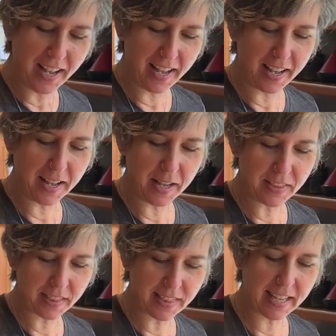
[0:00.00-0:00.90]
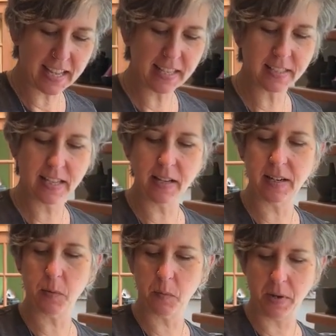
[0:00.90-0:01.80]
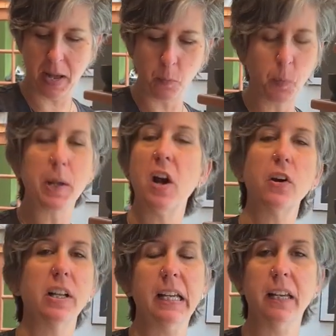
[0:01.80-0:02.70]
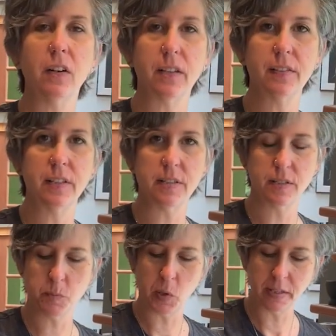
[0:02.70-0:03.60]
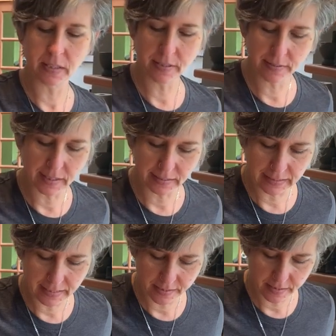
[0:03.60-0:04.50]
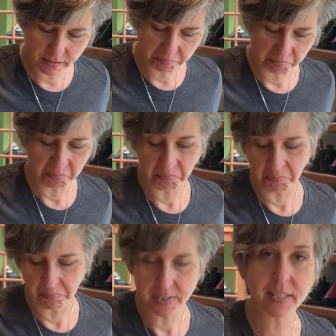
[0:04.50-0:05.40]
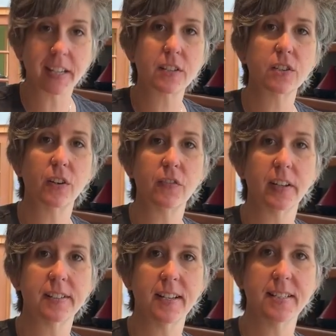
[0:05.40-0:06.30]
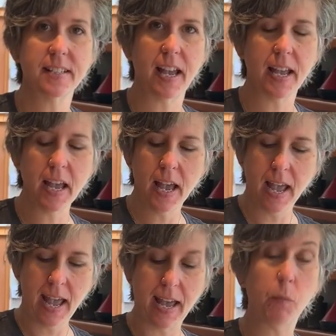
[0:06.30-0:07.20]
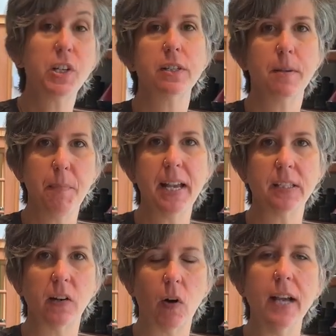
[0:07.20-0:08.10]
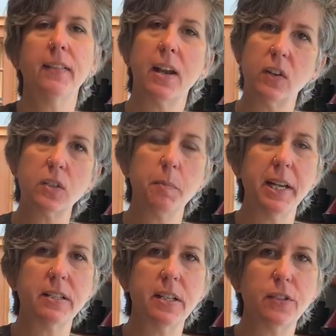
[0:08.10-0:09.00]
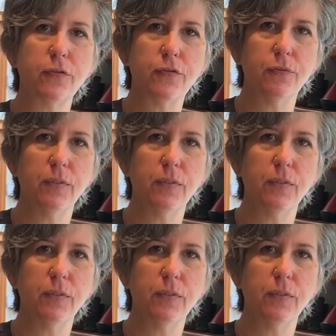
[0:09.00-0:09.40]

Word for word: uh, the thing is that we aren't gonna eat all of this this morning. This is at least six servings, I'd say, which is amazing, right? That also makes this